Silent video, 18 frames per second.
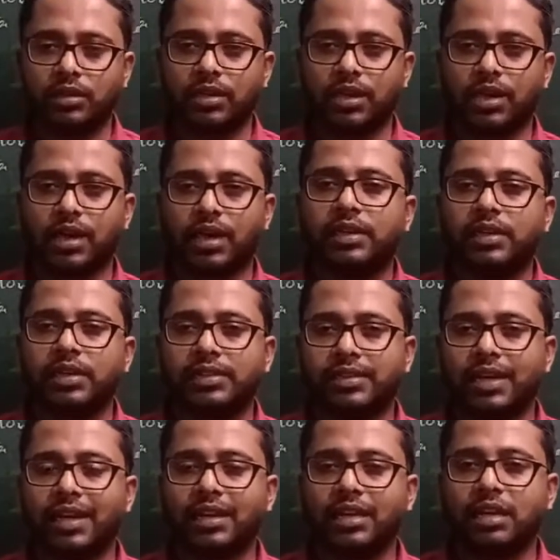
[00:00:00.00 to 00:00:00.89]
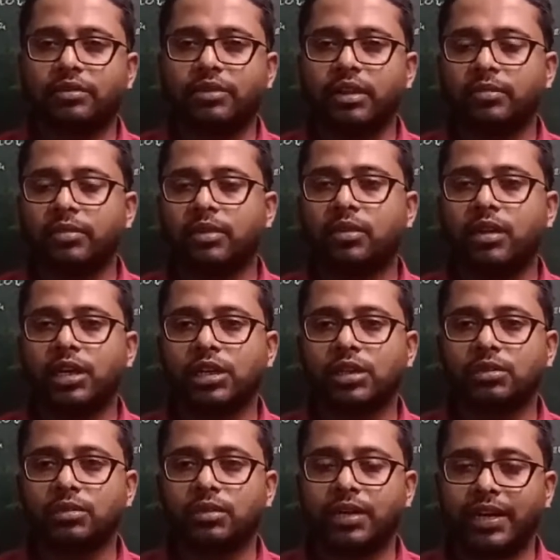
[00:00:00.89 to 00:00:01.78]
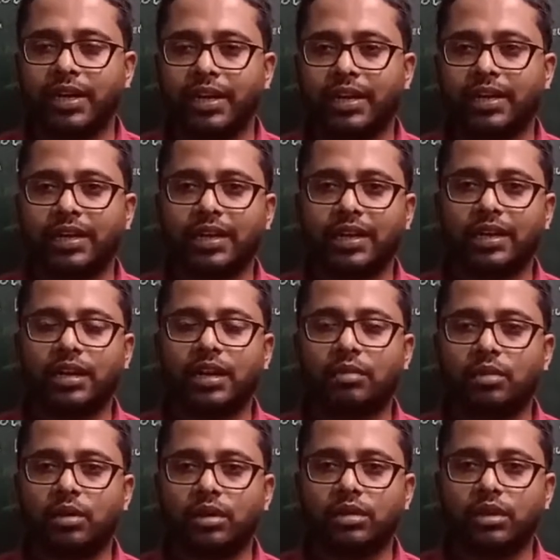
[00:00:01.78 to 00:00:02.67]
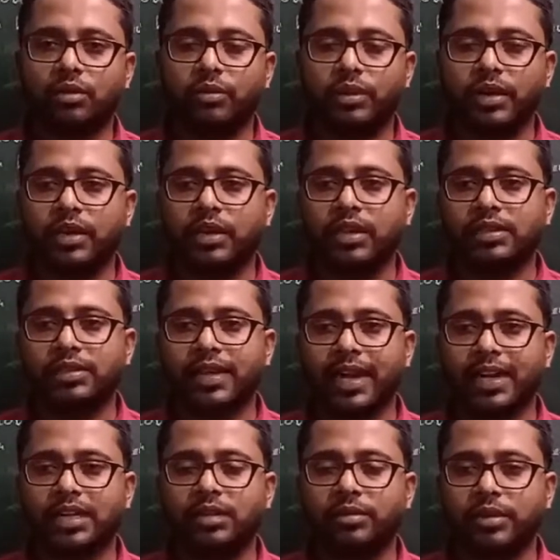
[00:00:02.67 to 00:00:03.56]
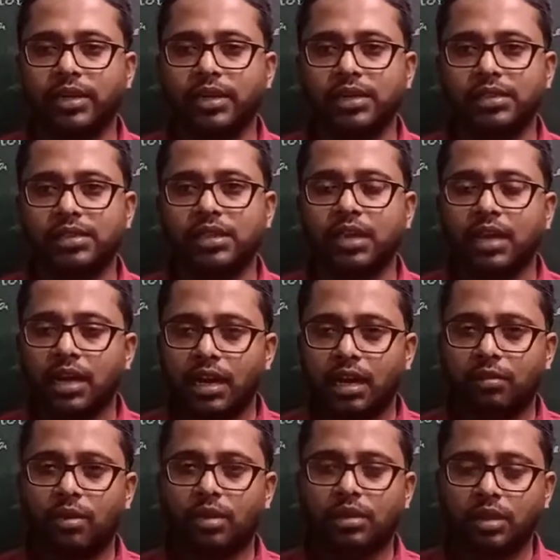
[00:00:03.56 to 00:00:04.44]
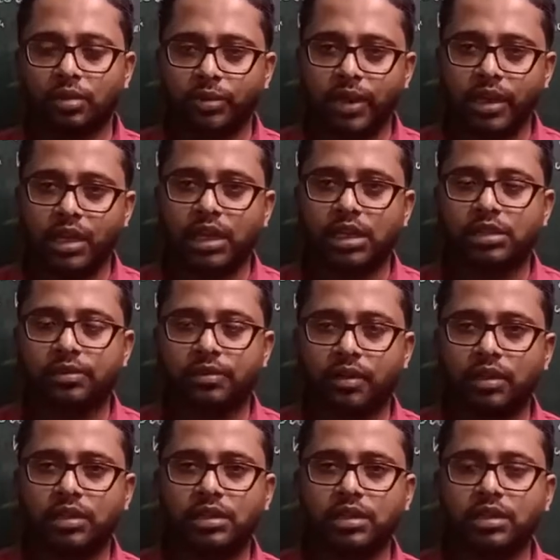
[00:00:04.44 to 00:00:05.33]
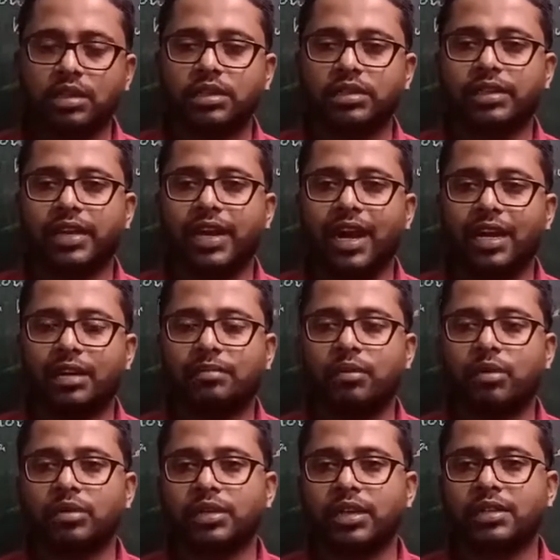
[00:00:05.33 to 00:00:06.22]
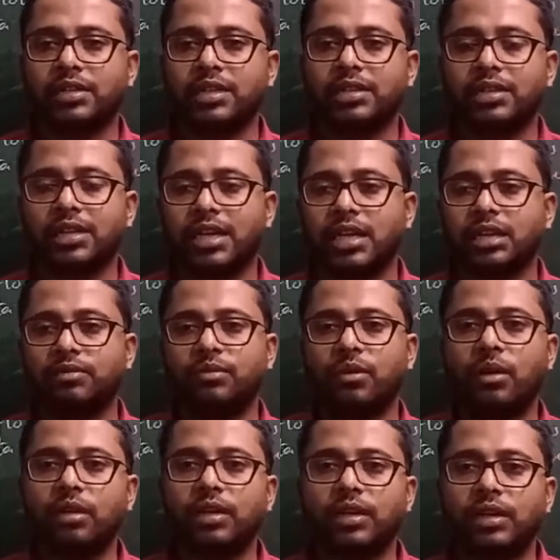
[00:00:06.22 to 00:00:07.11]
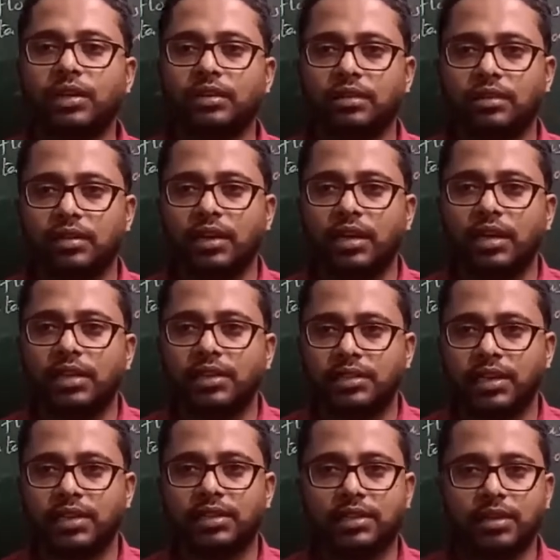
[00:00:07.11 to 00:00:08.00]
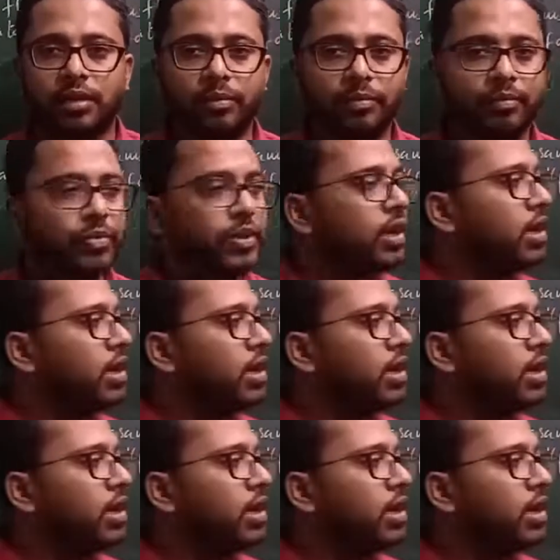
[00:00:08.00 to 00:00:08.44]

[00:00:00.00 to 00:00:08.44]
the designer will be going to take care about the various activities, about the various functions and processes involved in the system.